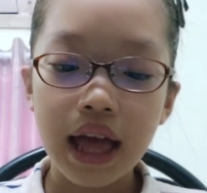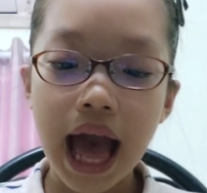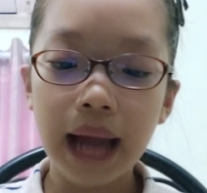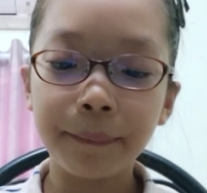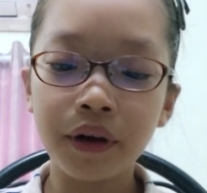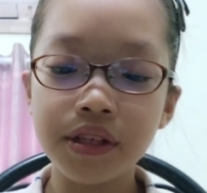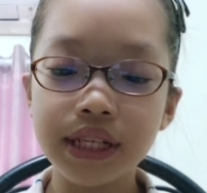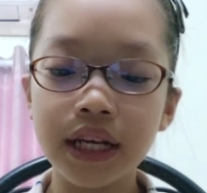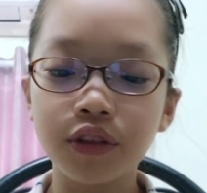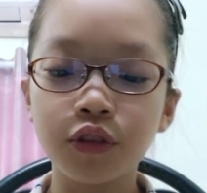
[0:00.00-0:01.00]
I burst
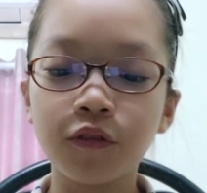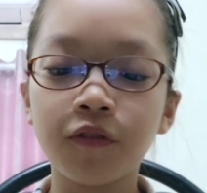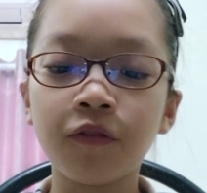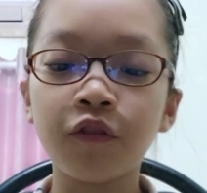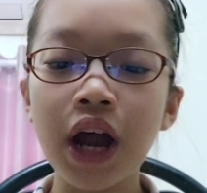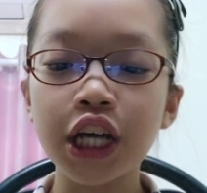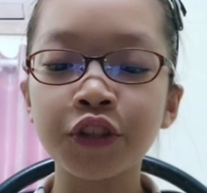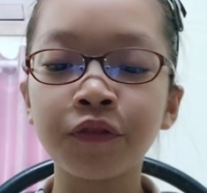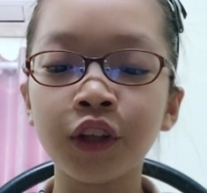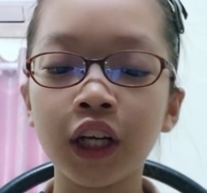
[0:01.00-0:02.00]
into
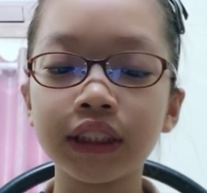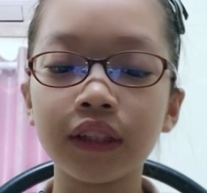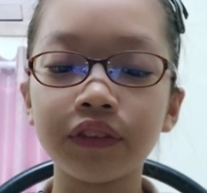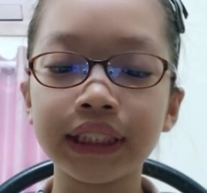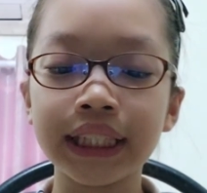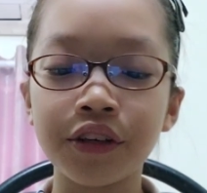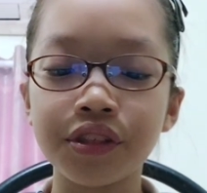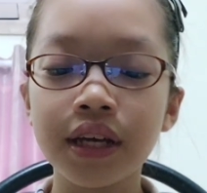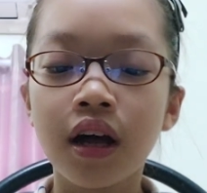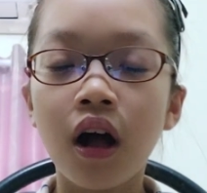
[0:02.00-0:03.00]
fresh floods of tears.